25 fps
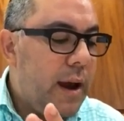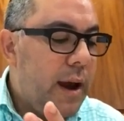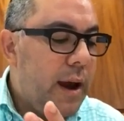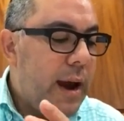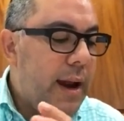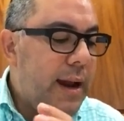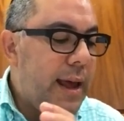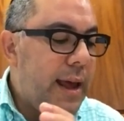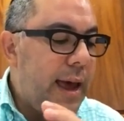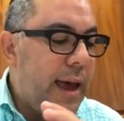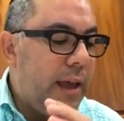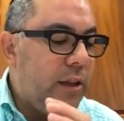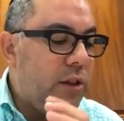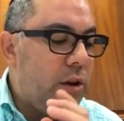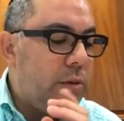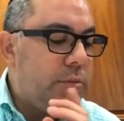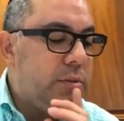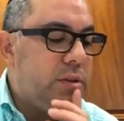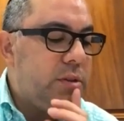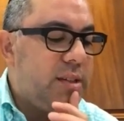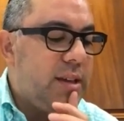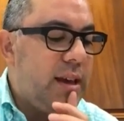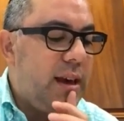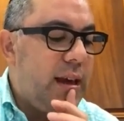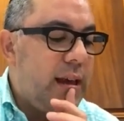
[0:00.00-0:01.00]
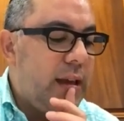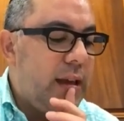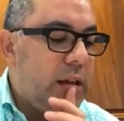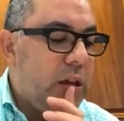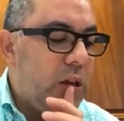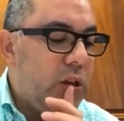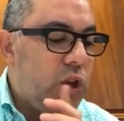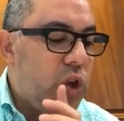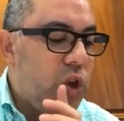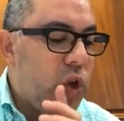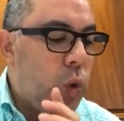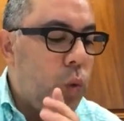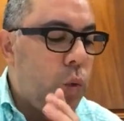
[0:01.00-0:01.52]
And Edom said,
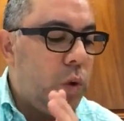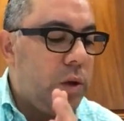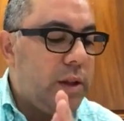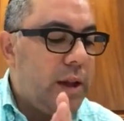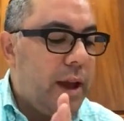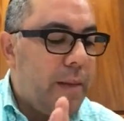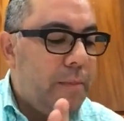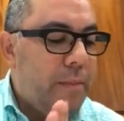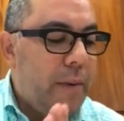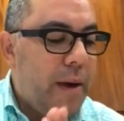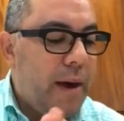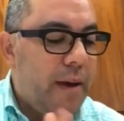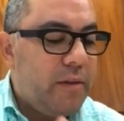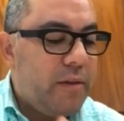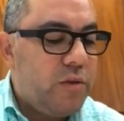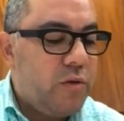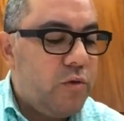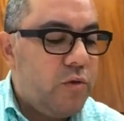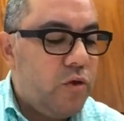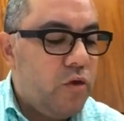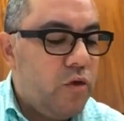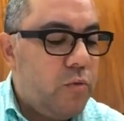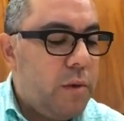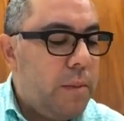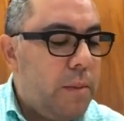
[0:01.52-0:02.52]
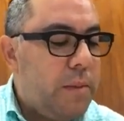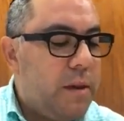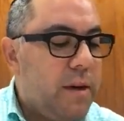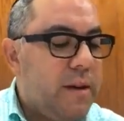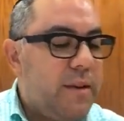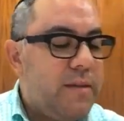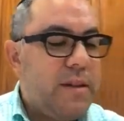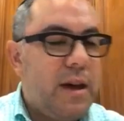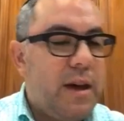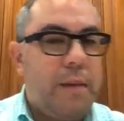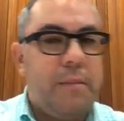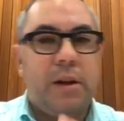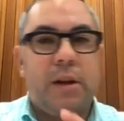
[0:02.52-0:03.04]
you will not pass through me
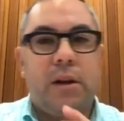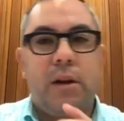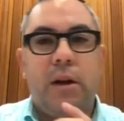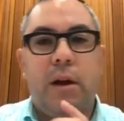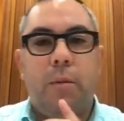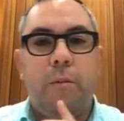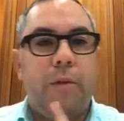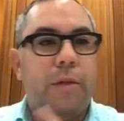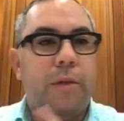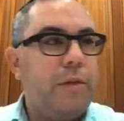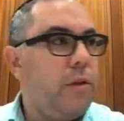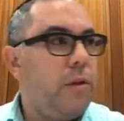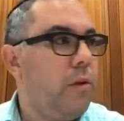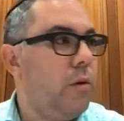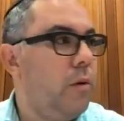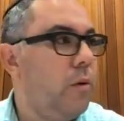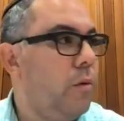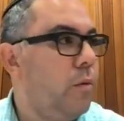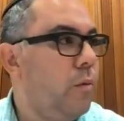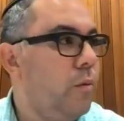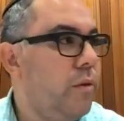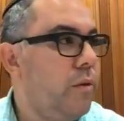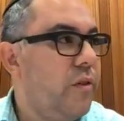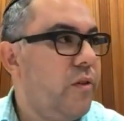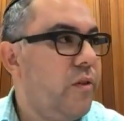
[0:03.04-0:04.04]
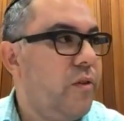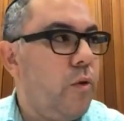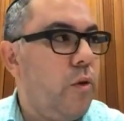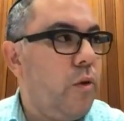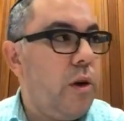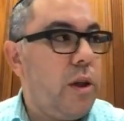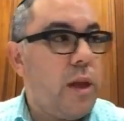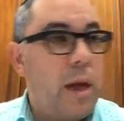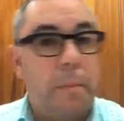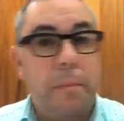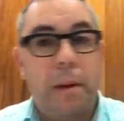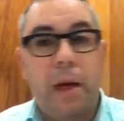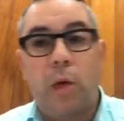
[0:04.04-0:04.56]
because I'm going to come with you with
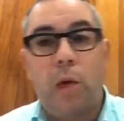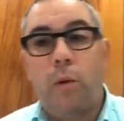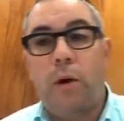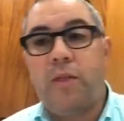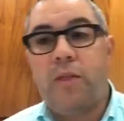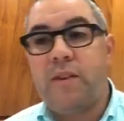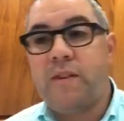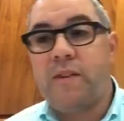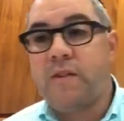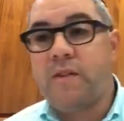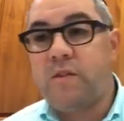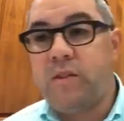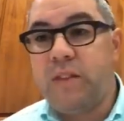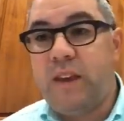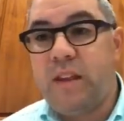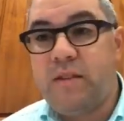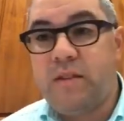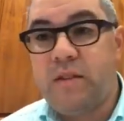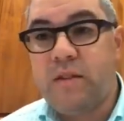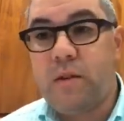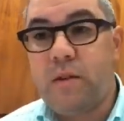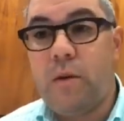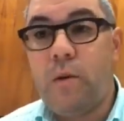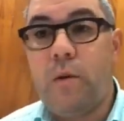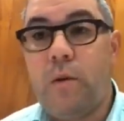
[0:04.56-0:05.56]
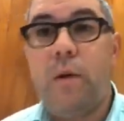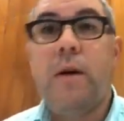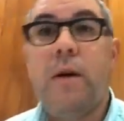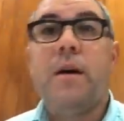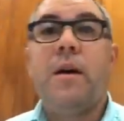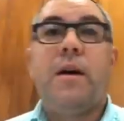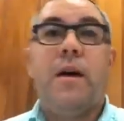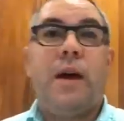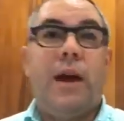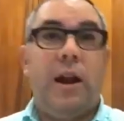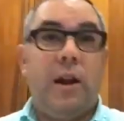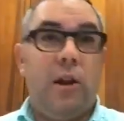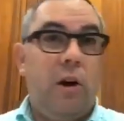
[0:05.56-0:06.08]
sword. And by the way, this leads to
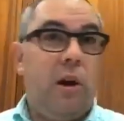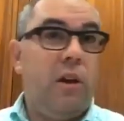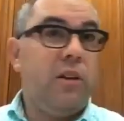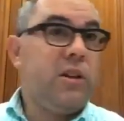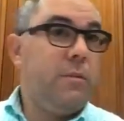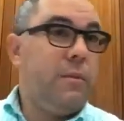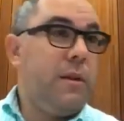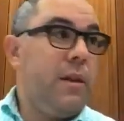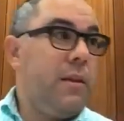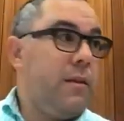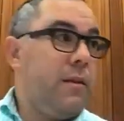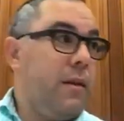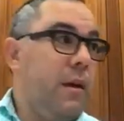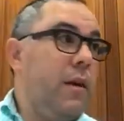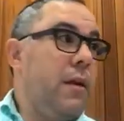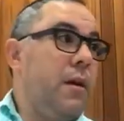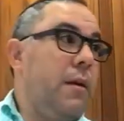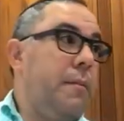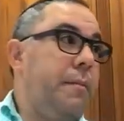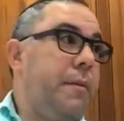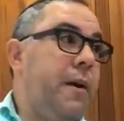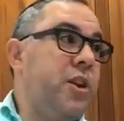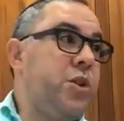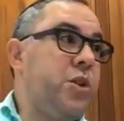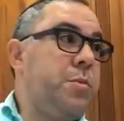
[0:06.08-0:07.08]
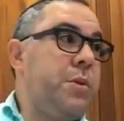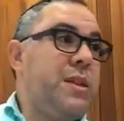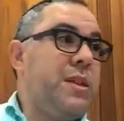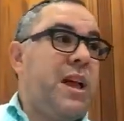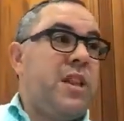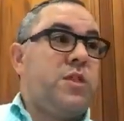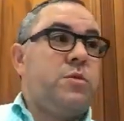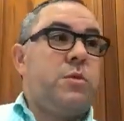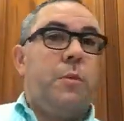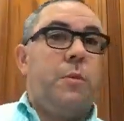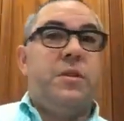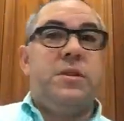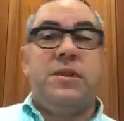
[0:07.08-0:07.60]
an ultimate punishment.
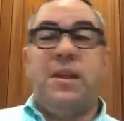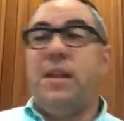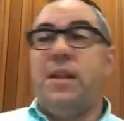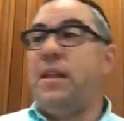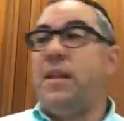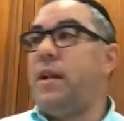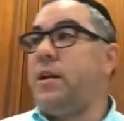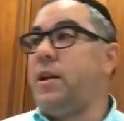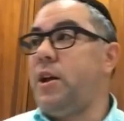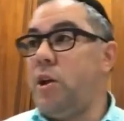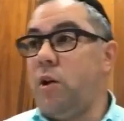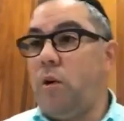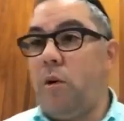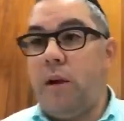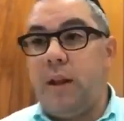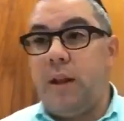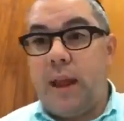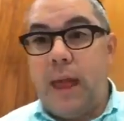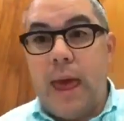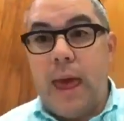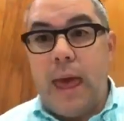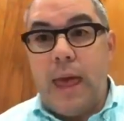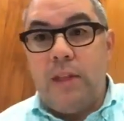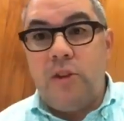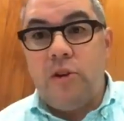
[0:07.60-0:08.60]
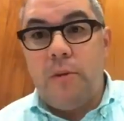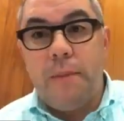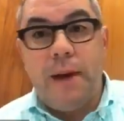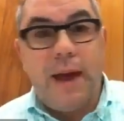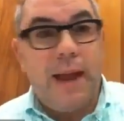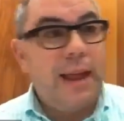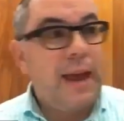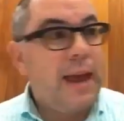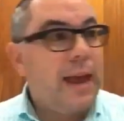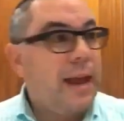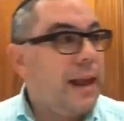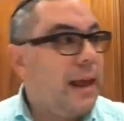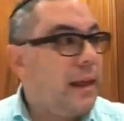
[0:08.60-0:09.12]
That's why we say that, an
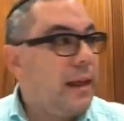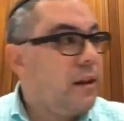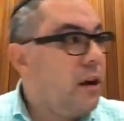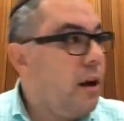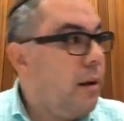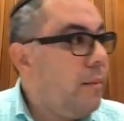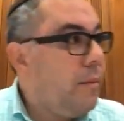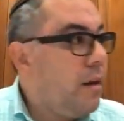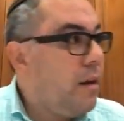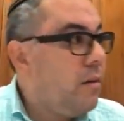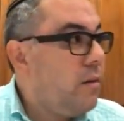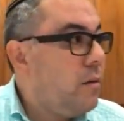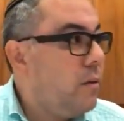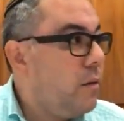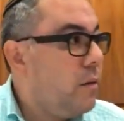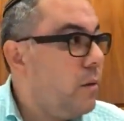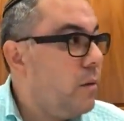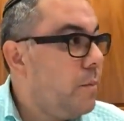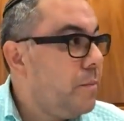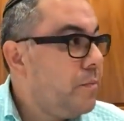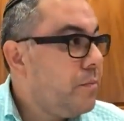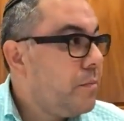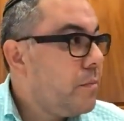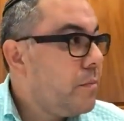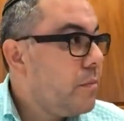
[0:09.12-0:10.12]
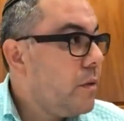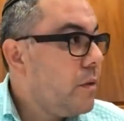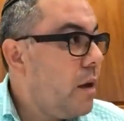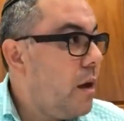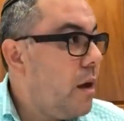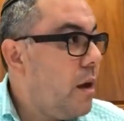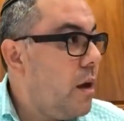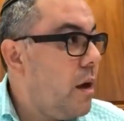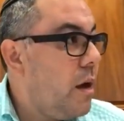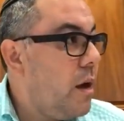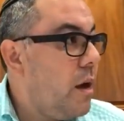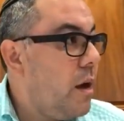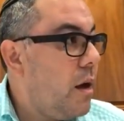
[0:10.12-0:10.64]
Edomite cannot come into,
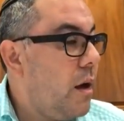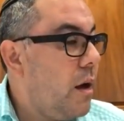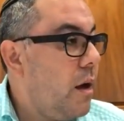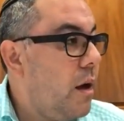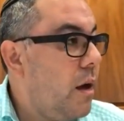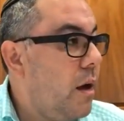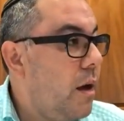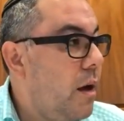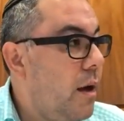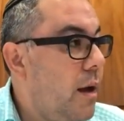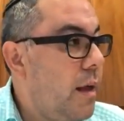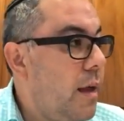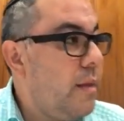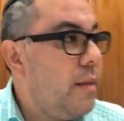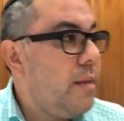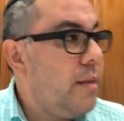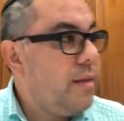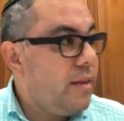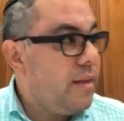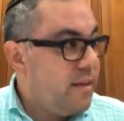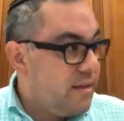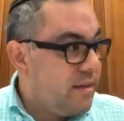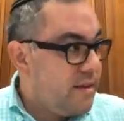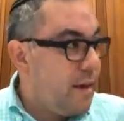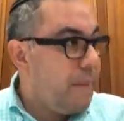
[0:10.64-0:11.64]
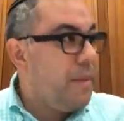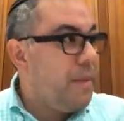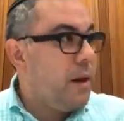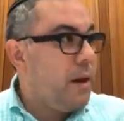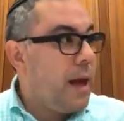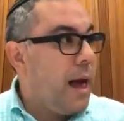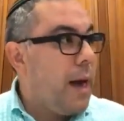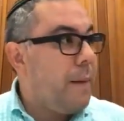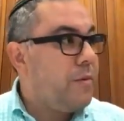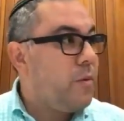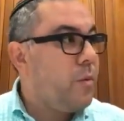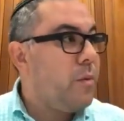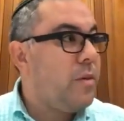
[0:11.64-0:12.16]
and the same thing
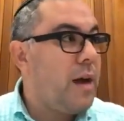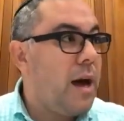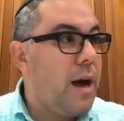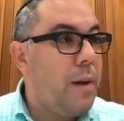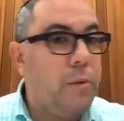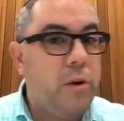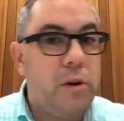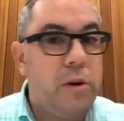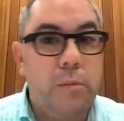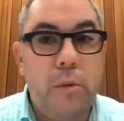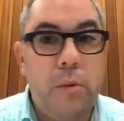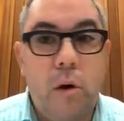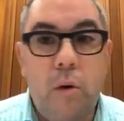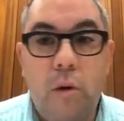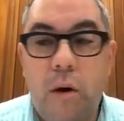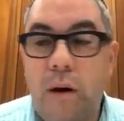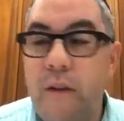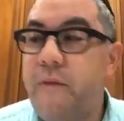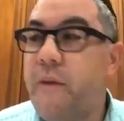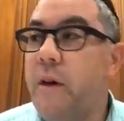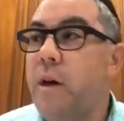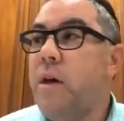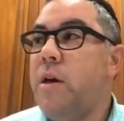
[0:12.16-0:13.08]
happens with Ammon and Moab.